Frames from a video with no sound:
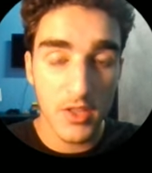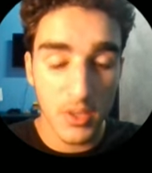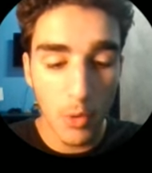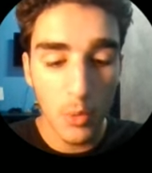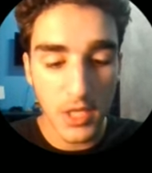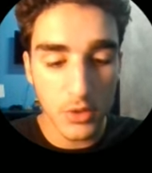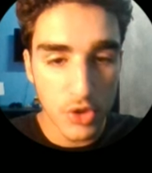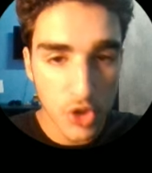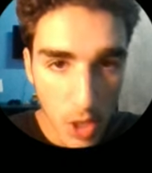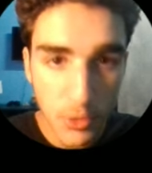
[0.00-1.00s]
The moment that you
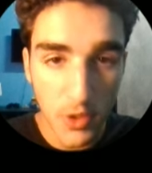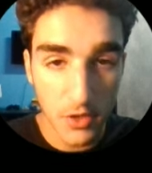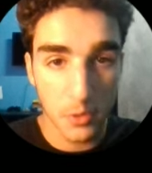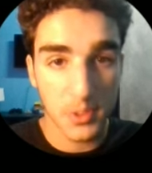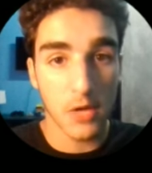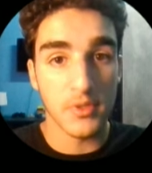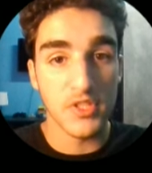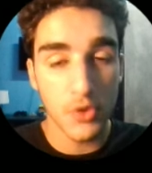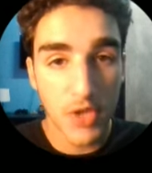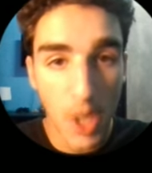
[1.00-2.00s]
stop tracking your
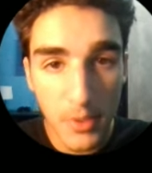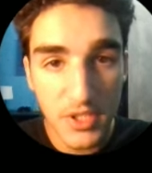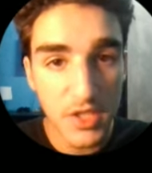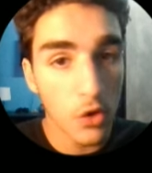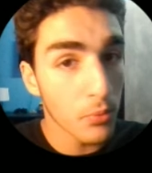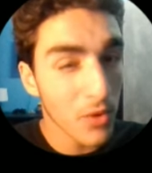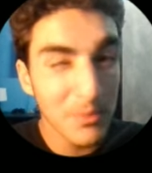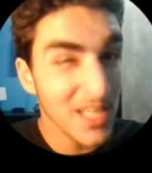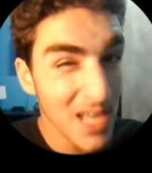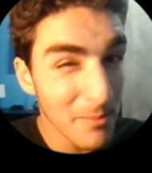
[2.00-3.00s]
calories, you guarantee that you'll
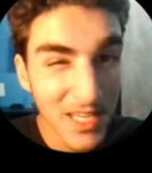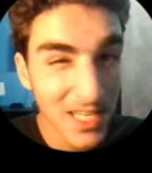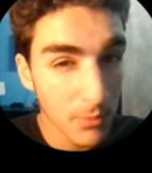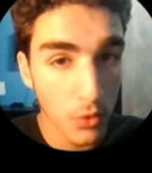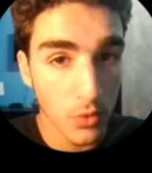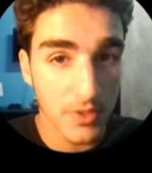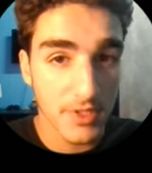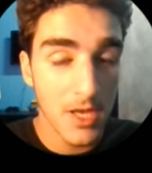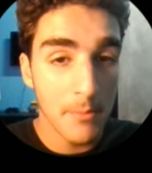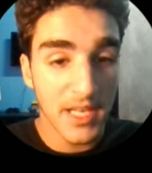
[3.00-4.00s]
probably not make any progress.
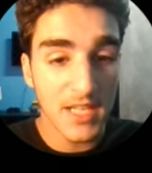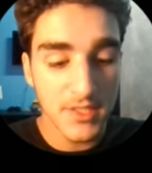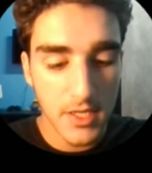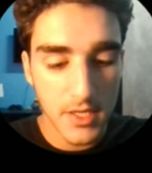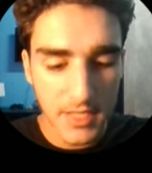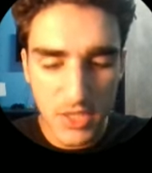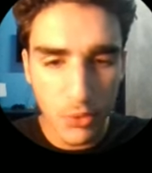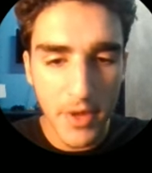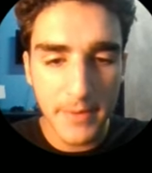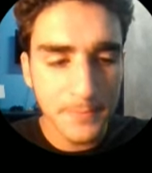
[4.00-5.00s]
Because guess
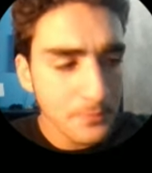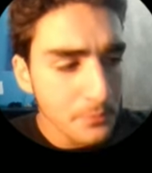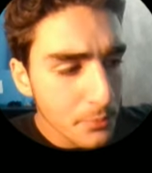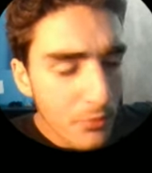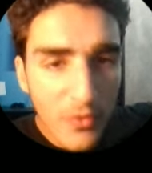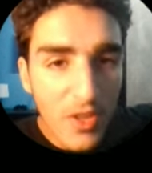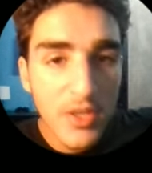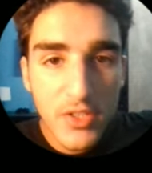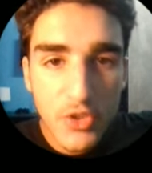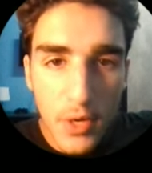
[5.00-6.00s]
what?
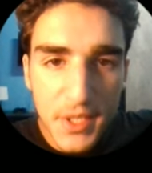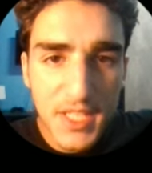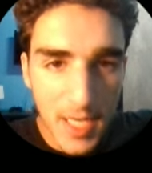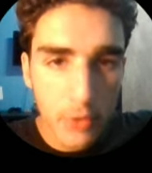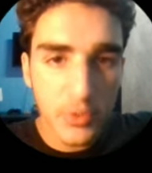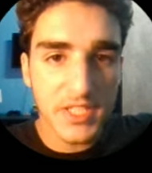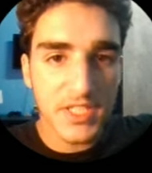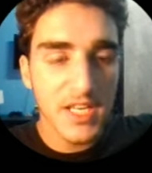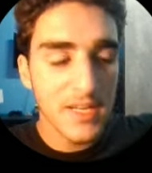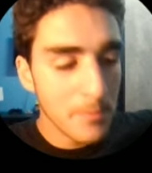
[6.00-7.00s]
Tracking
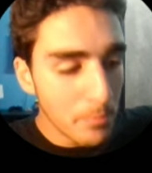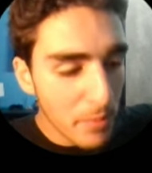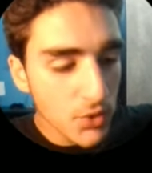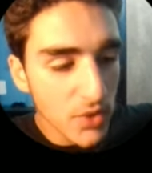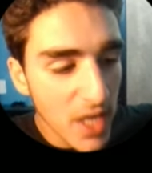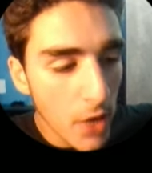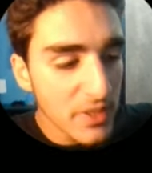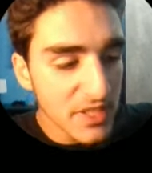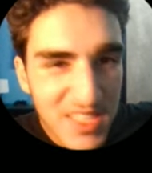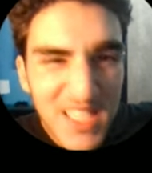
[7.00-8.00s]
calories basically
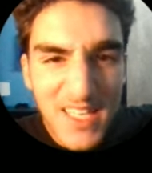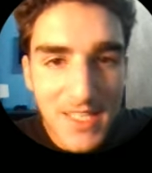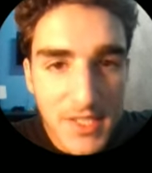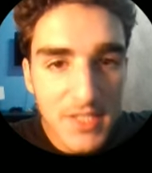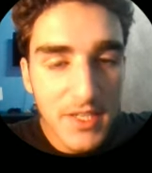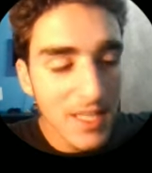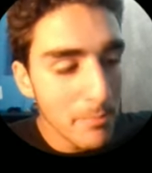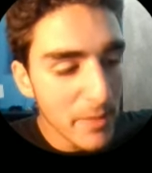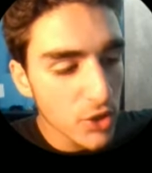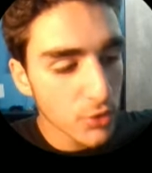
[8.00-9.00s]
guarantees, it's like a
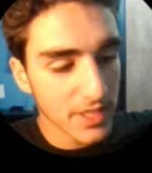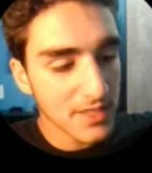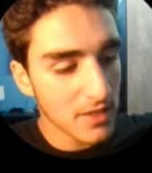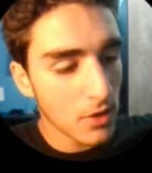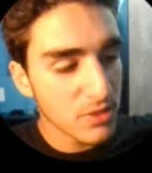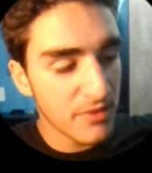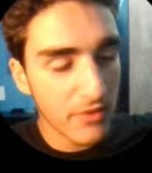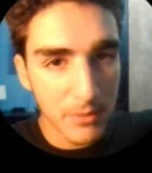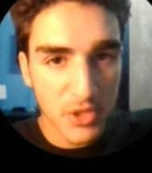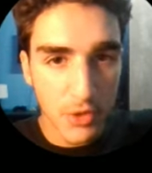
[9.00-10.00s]
metric, it's like the ultimate
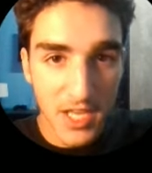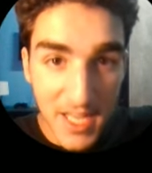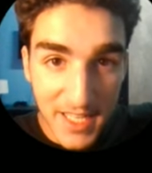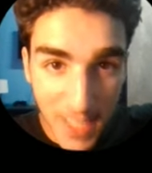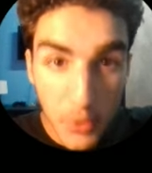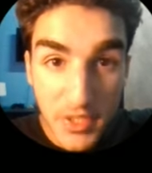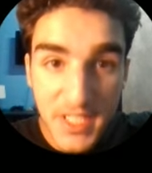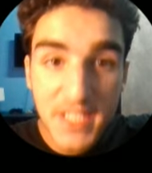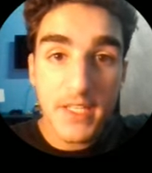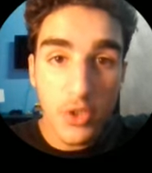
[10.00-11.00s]
fucking metric, it
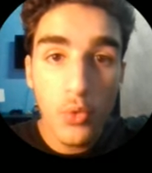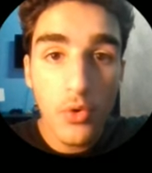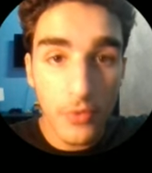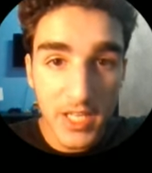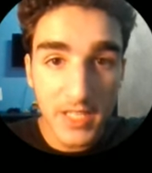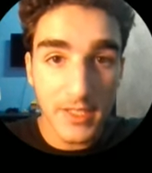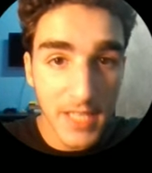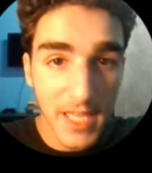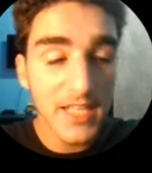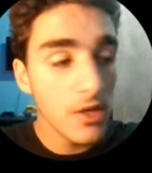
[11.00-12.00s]
guarantees that you will fucking
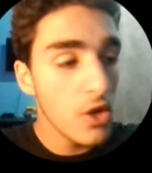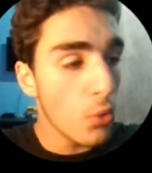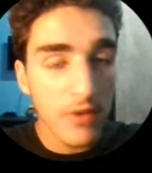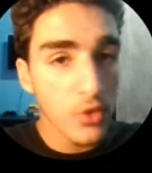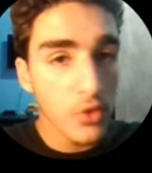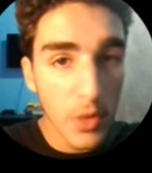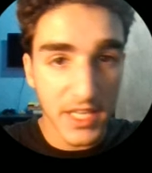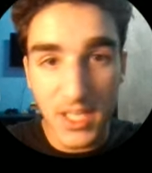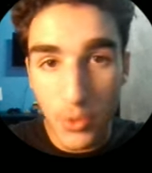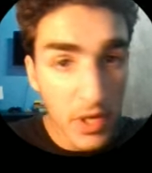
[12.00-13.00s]
gain whatever you want to
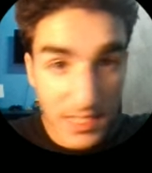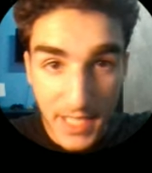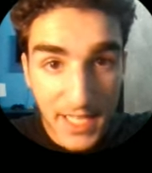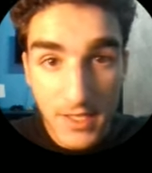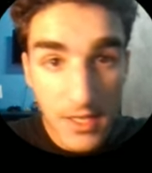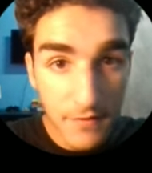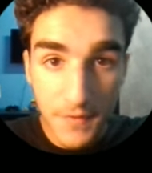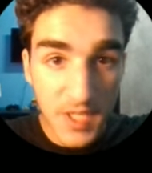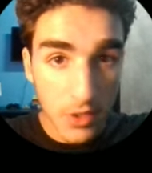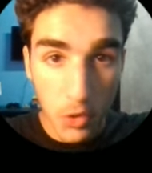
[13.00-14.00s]
gain. You want to gain
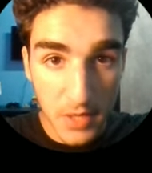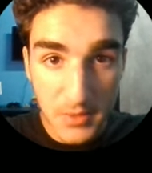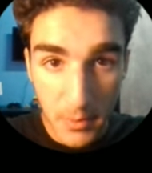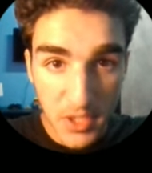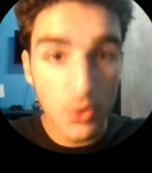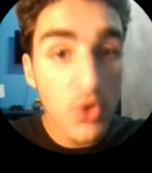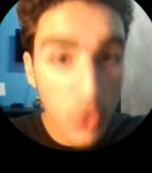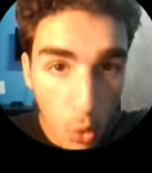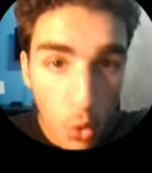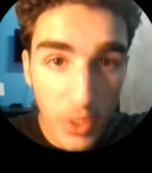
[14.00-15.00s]
15 kilograms of muscle,
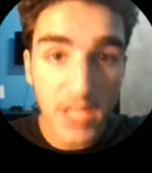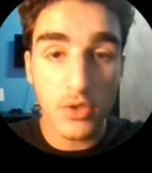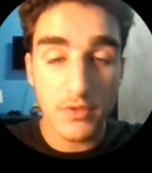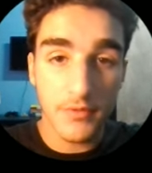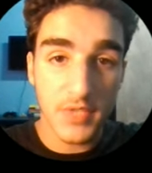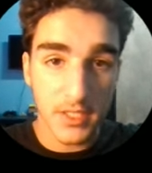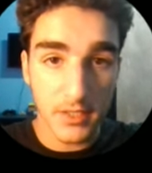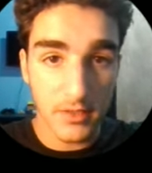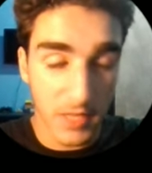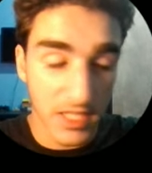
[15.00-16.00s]
you will gain those 15
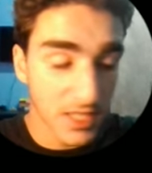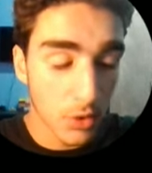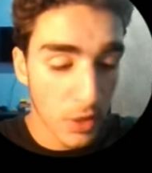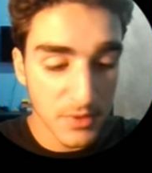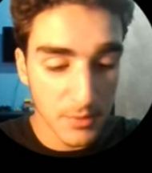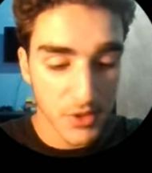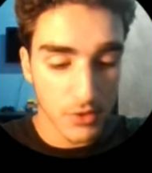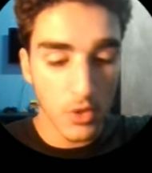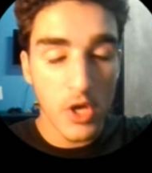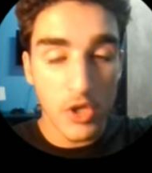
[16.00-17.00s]
like kilograms of
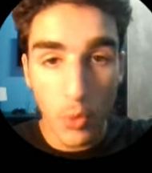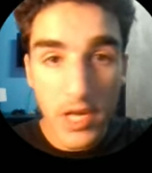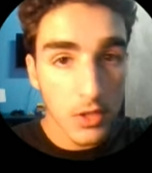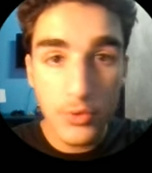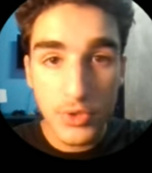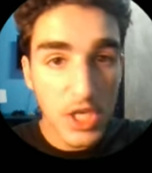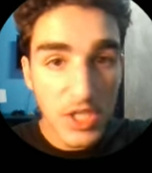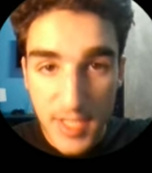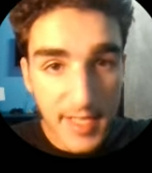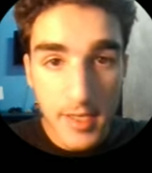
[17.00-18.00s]
muscle. You want to lose
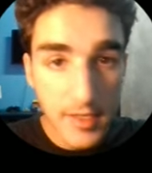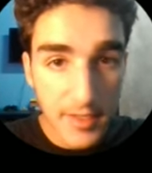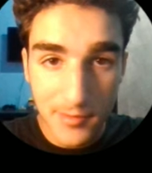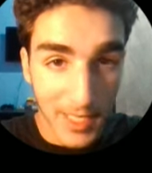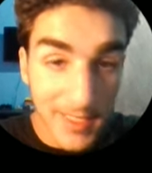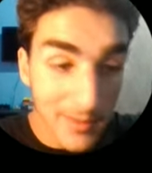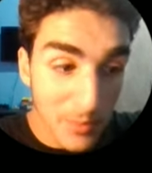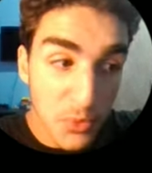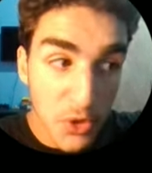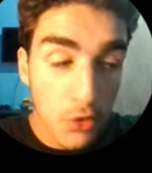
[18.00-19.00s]
10 like
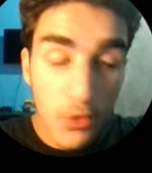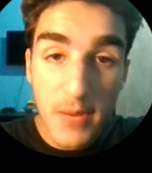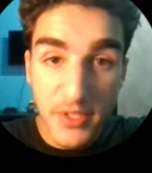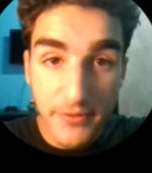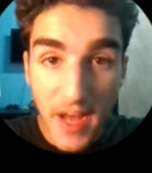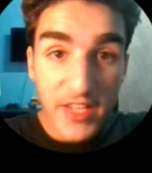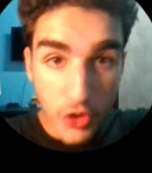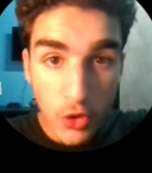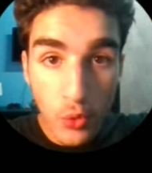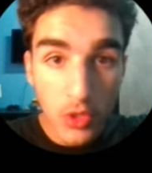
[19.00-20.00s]
kilograms of fat,
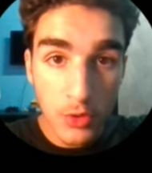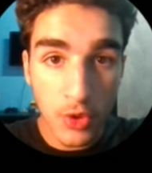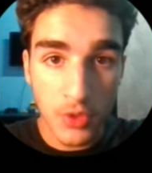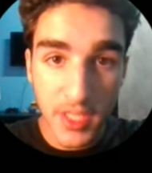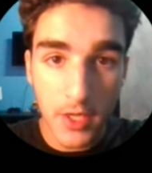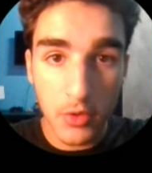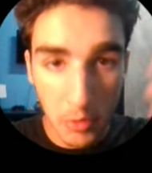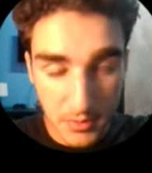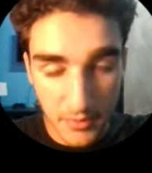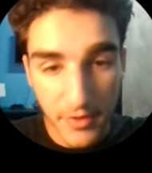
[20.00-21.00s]
you will lose those 10
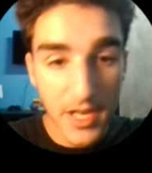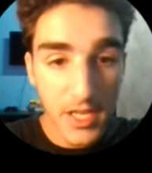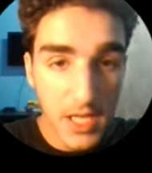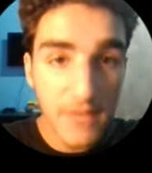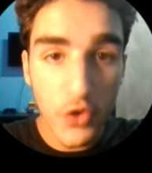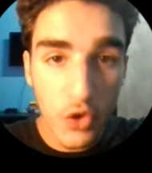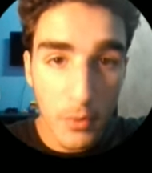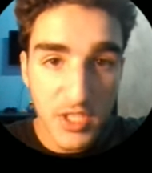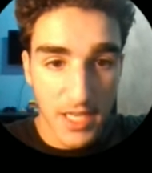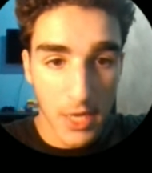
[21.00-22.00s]
kilograms of fat if you
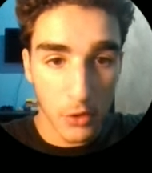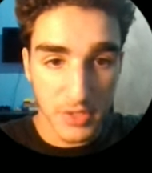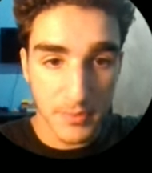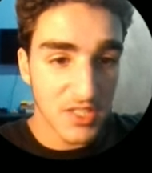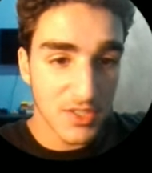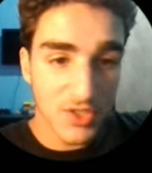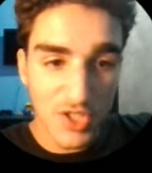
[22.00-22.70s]
commit to the calories, because it's